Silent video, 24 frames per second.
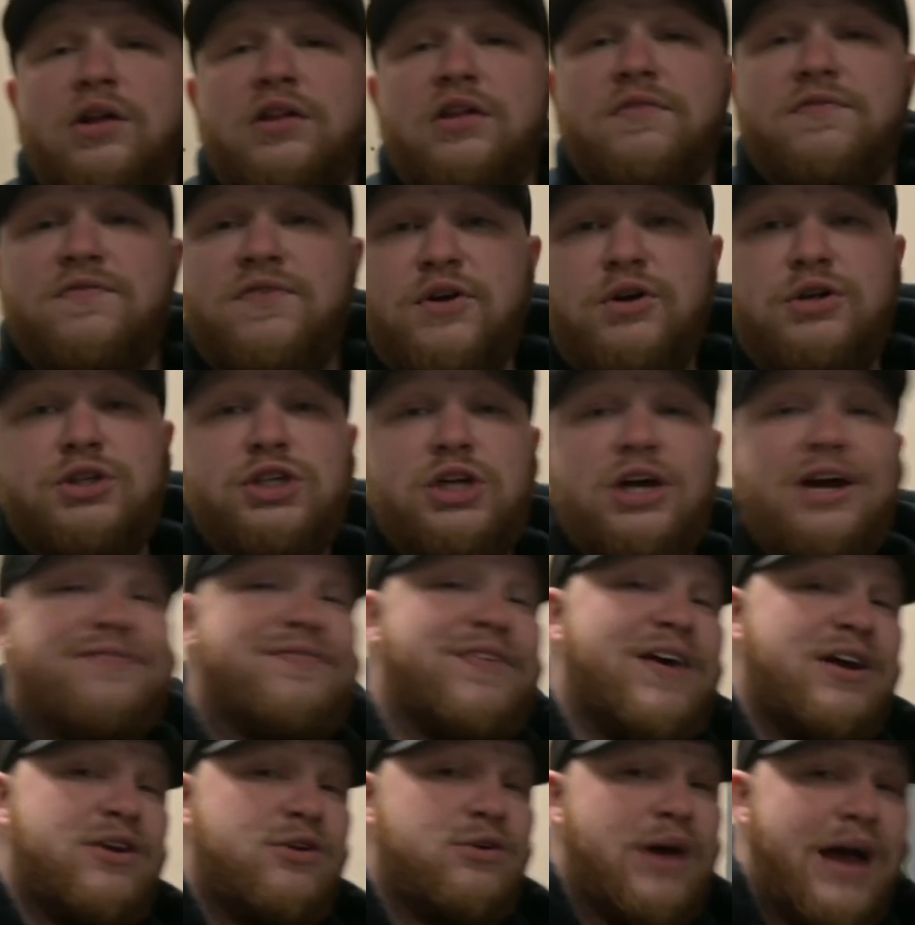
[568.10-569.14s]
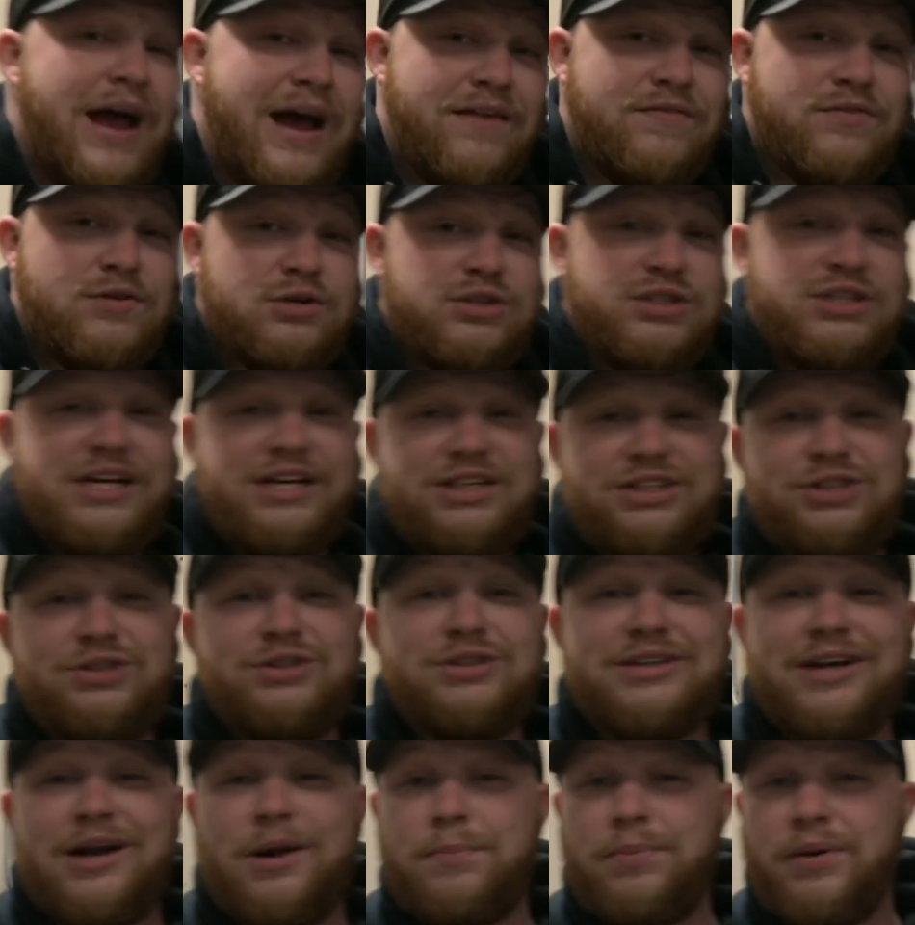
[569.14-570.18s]
in the future if I do have those
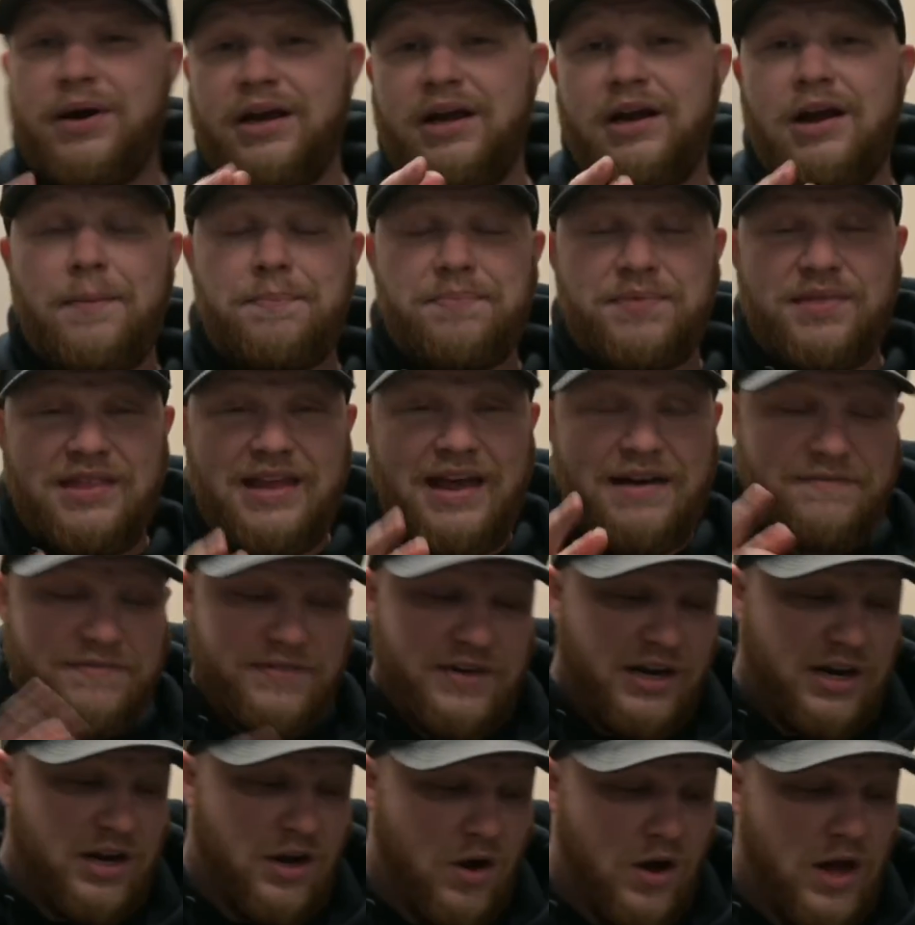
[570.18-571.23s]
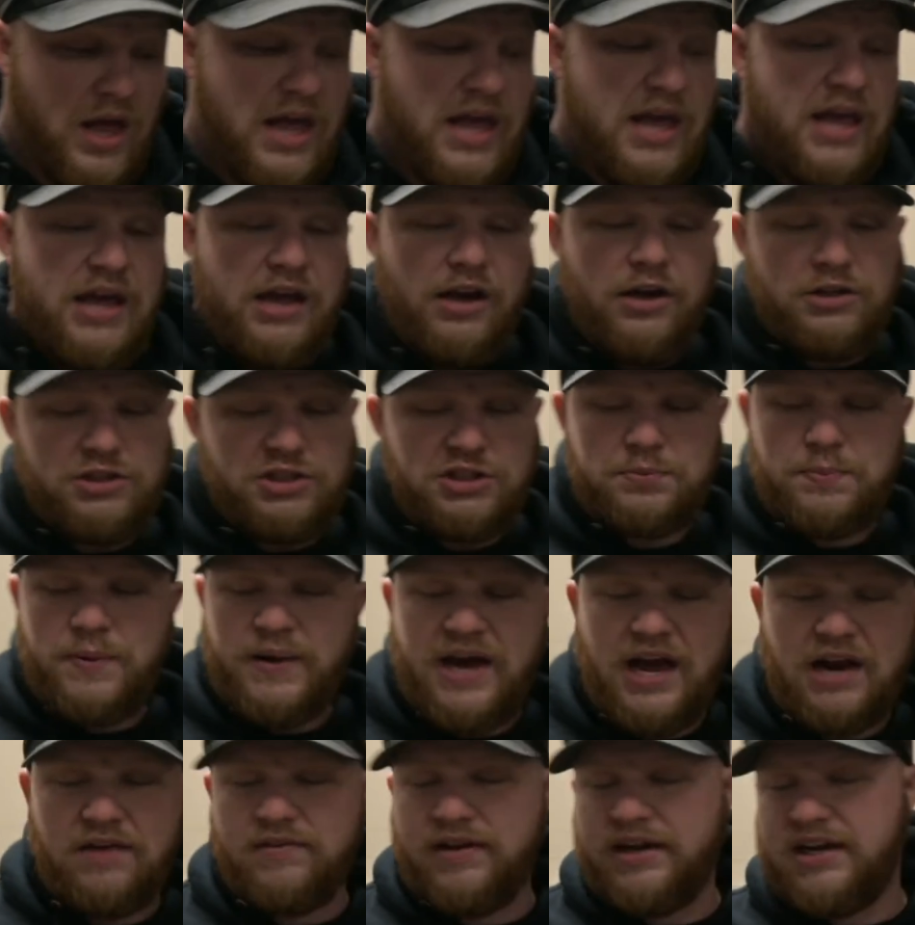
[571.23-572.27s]
issues, and I'll bring it up in that video. It'll just be
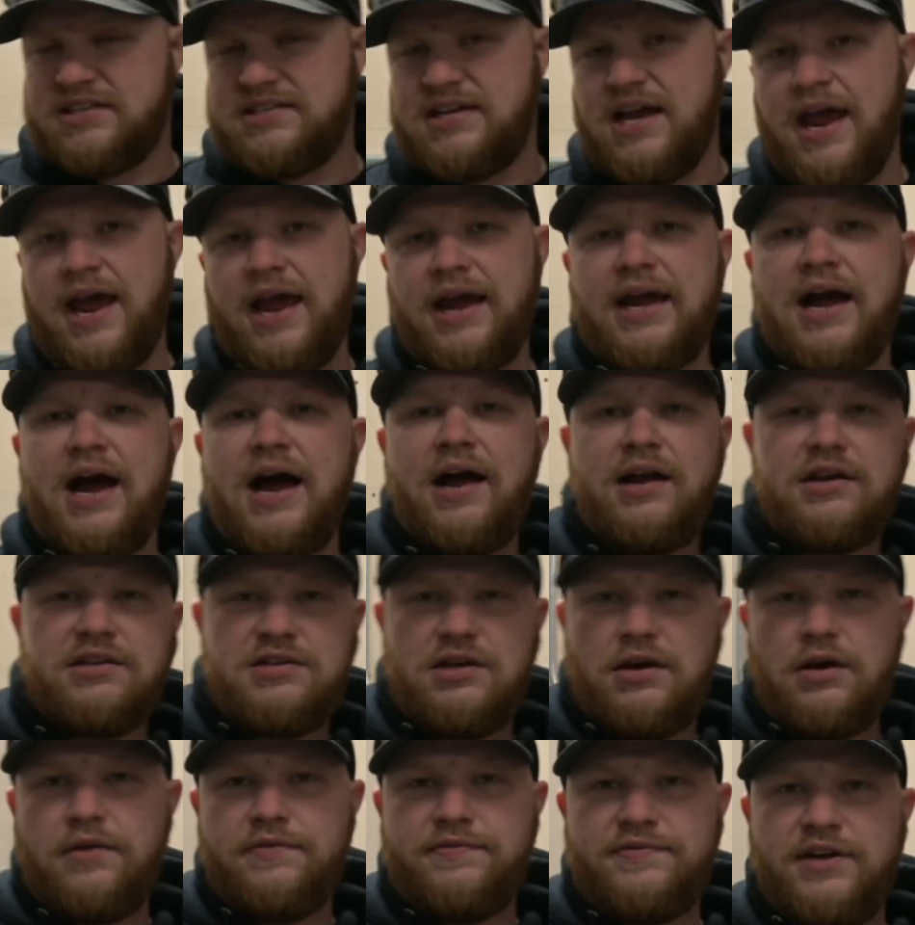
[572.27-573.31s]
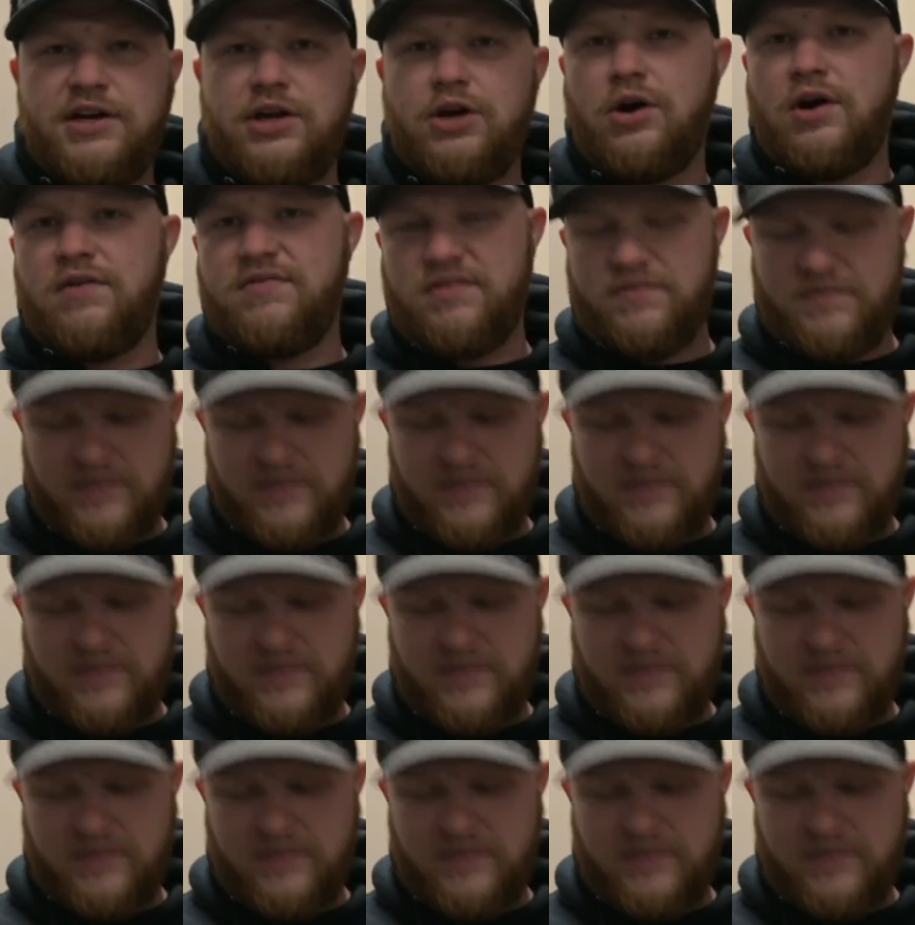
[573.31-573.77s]
kind of like a tag on to a video on the